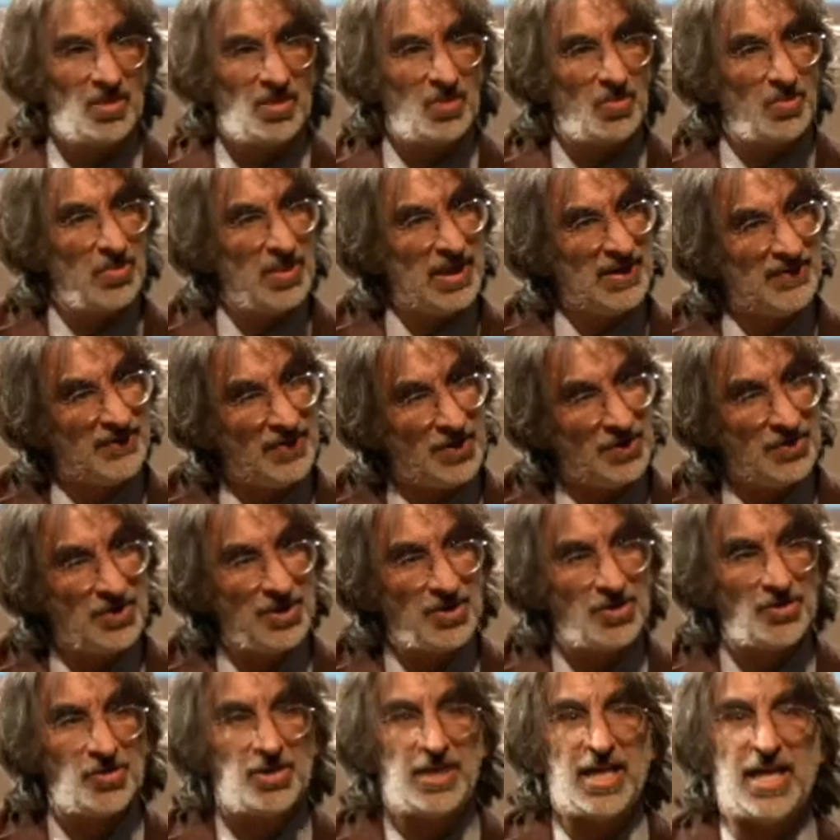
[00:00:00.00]
We
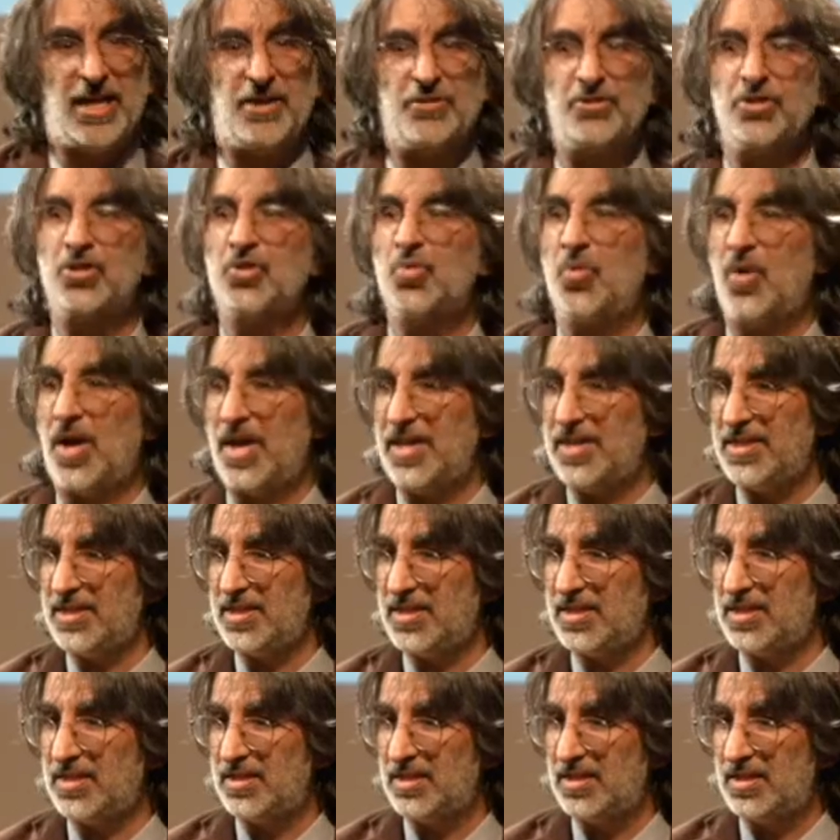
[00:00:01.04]
voted her down
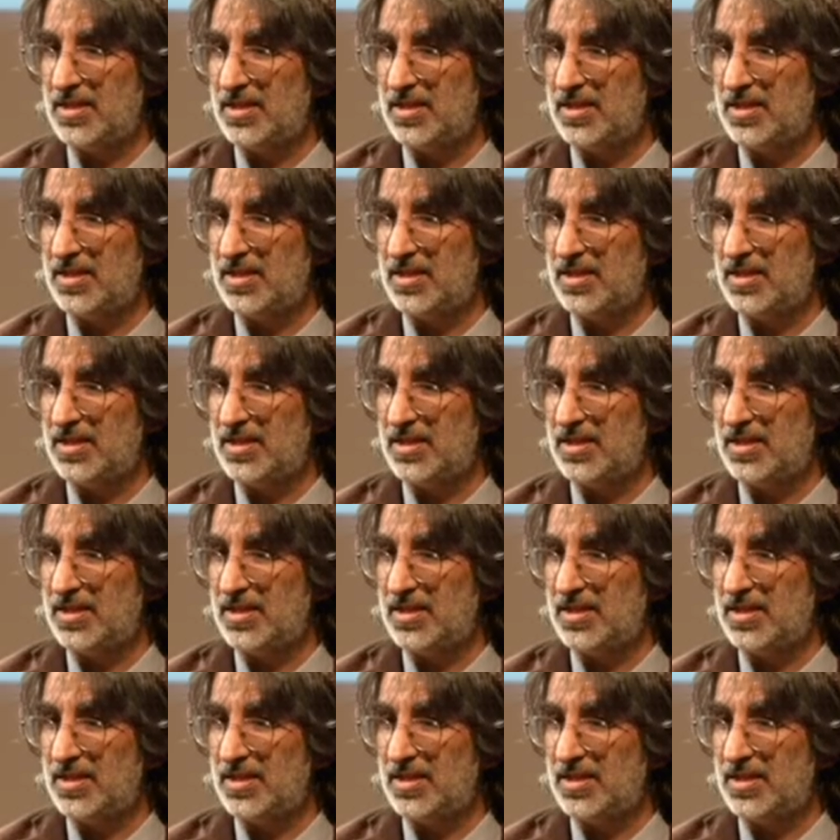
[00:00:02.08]
twice.